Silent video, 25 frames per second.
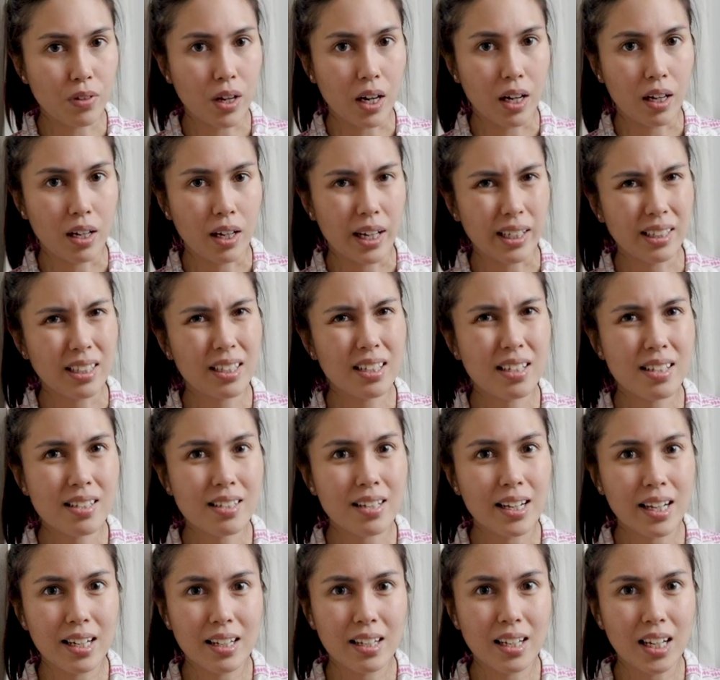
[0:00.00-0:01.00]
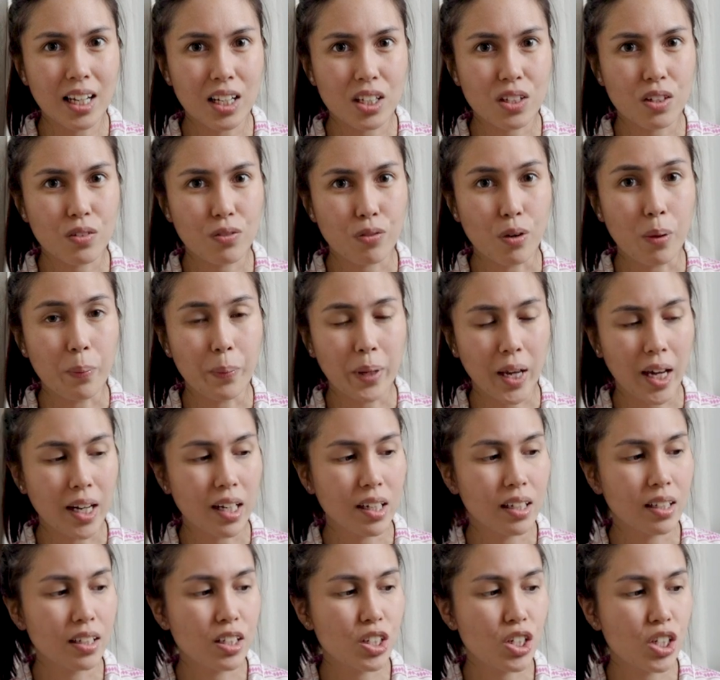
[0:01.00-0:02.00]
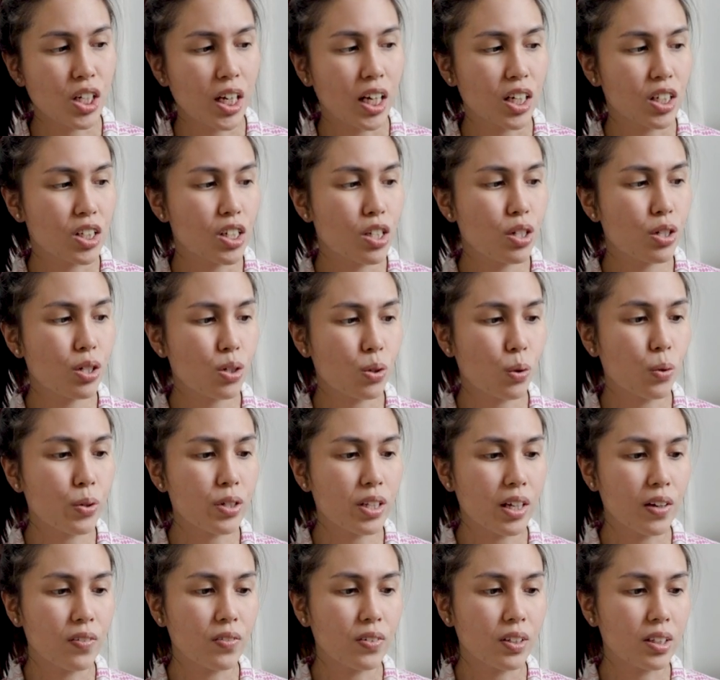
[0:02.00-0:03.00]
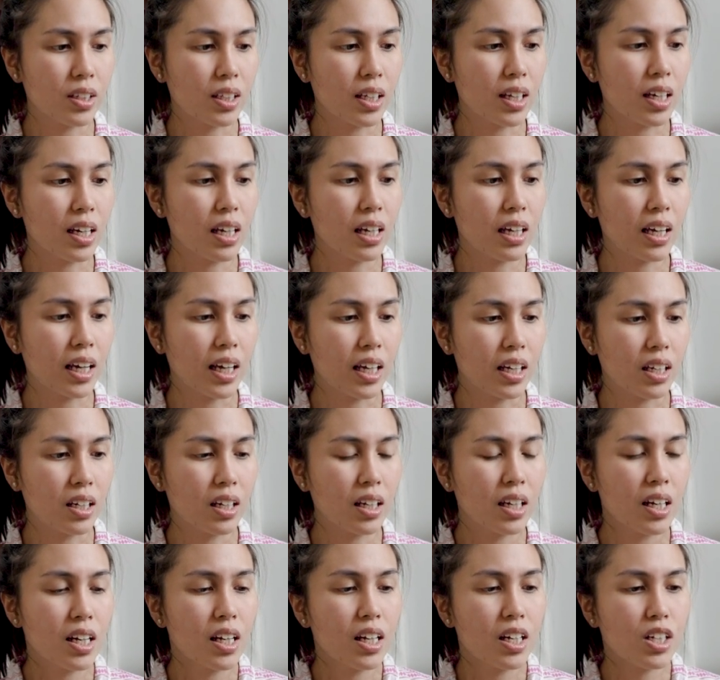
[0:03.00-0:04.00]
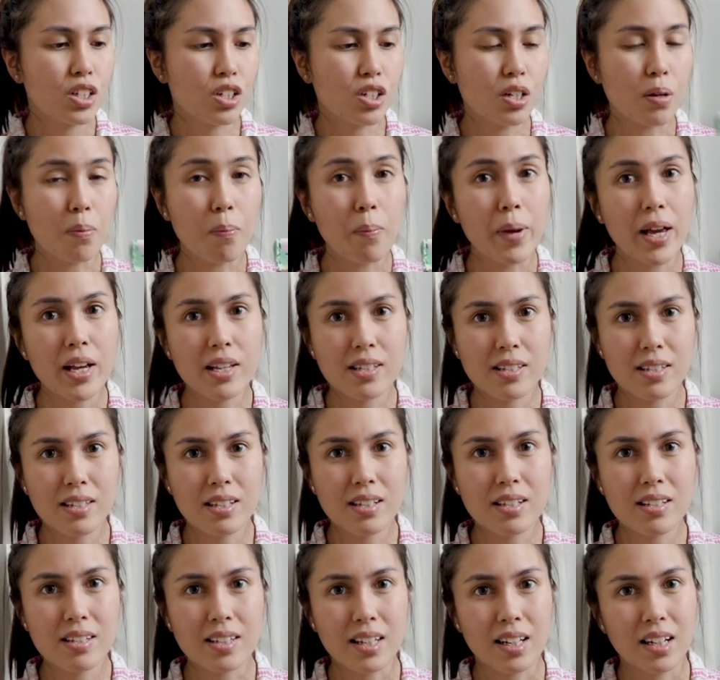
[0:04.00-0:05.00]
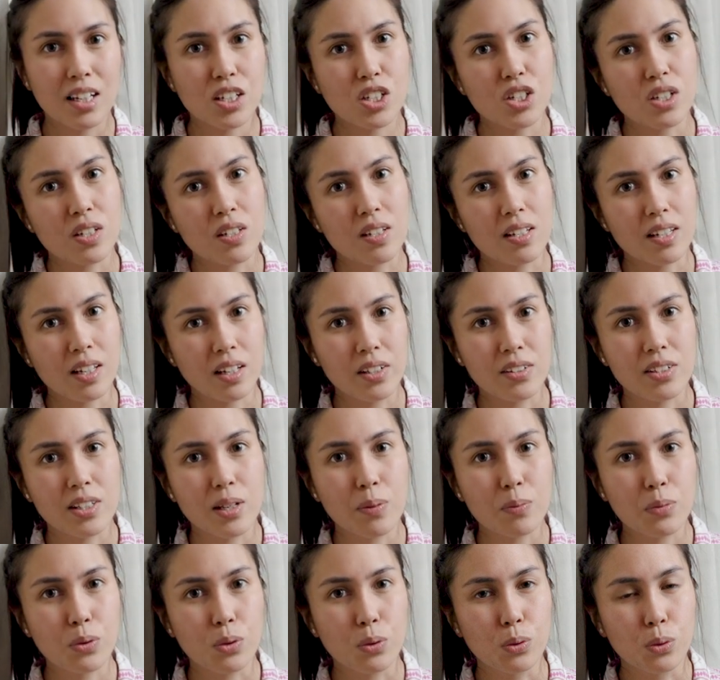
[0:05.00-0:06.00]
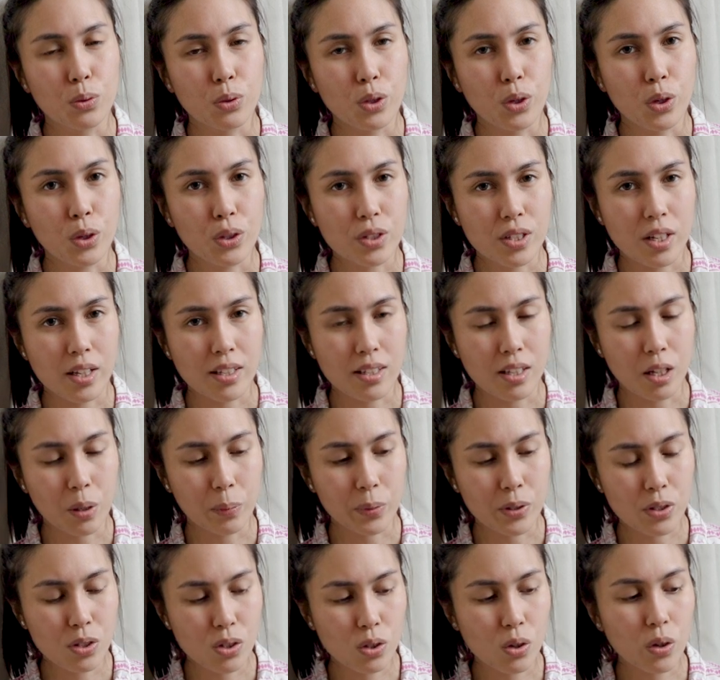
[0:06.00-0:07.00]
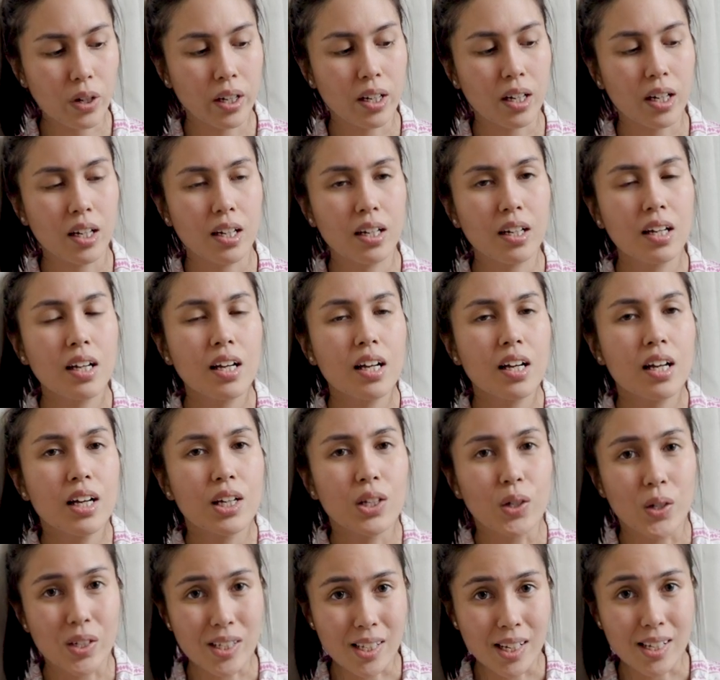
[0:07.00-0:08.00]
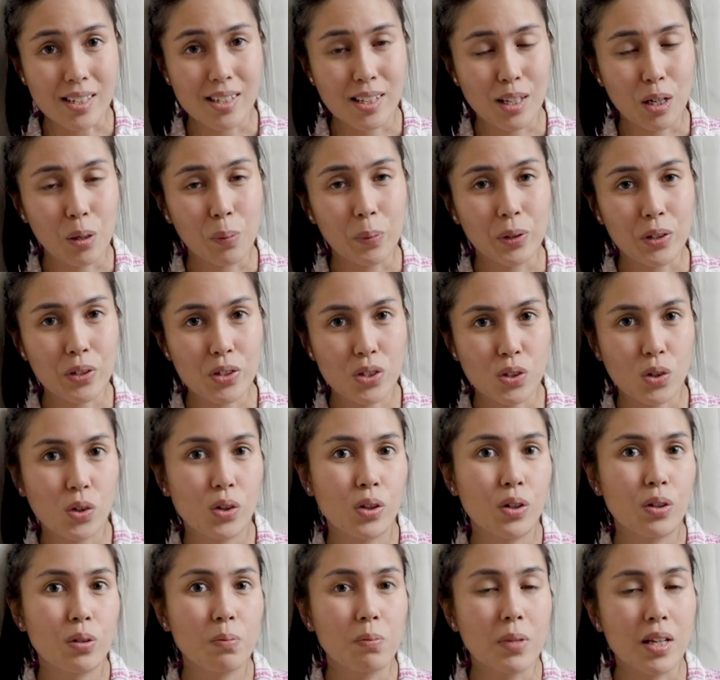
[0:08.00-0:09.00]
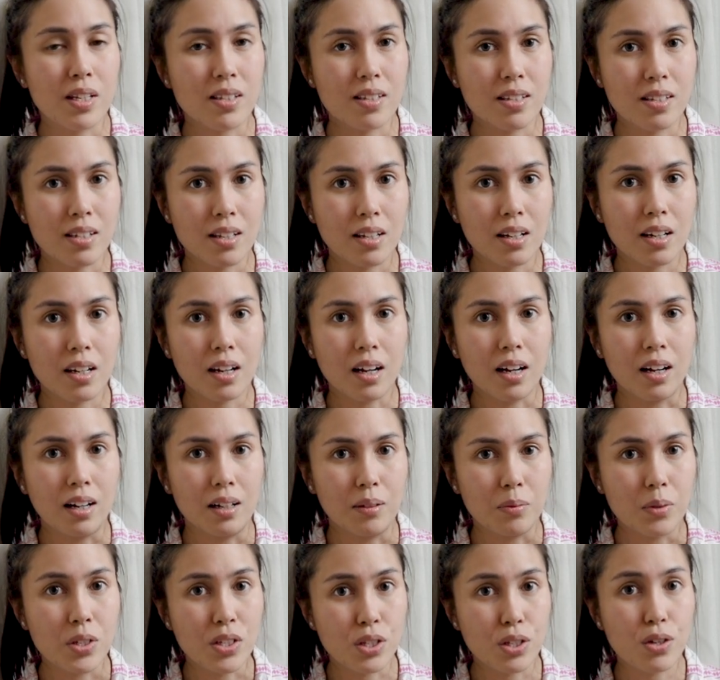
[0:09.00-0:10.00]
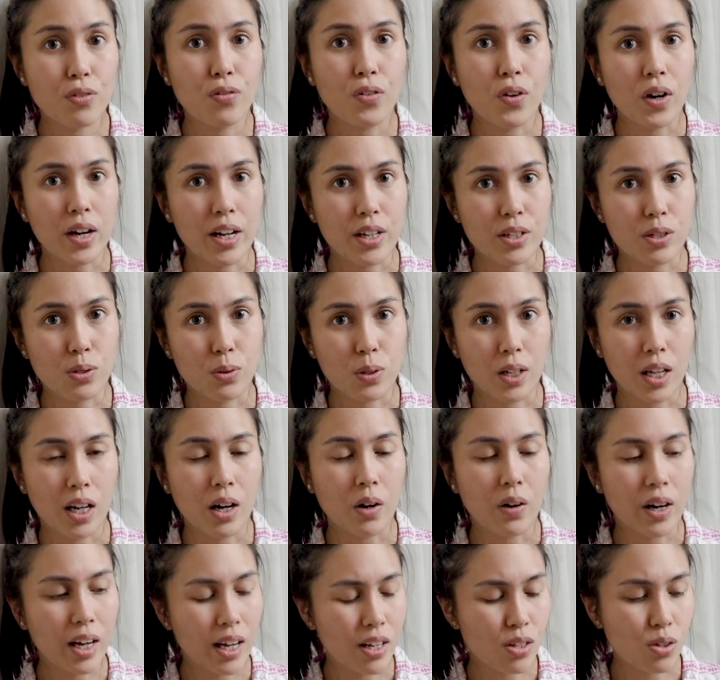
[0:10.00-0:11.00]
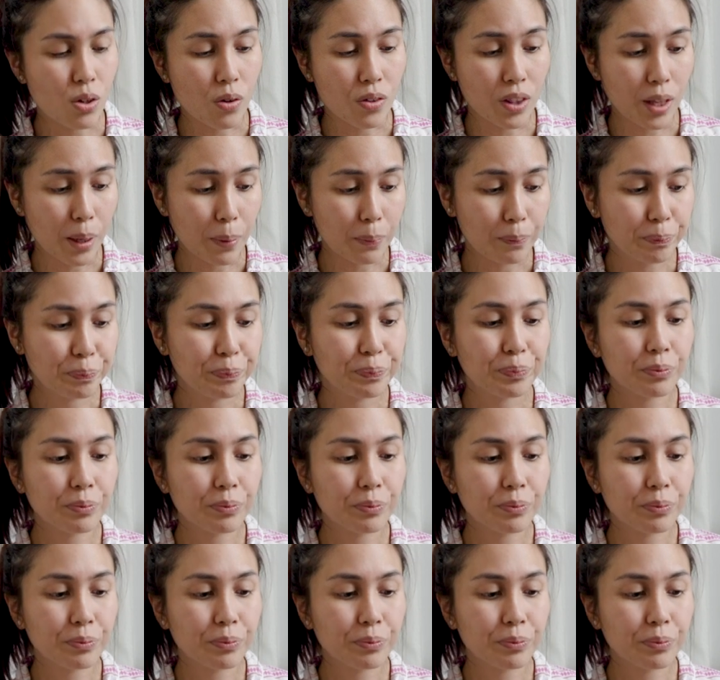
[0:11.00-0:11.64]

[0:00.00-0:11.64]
uh, I think this lady from Canada, she actually sews everything and she makes this and then she sells them to your sustainable store and then your sustainable store makes it uh, easy for us to get our hands on them.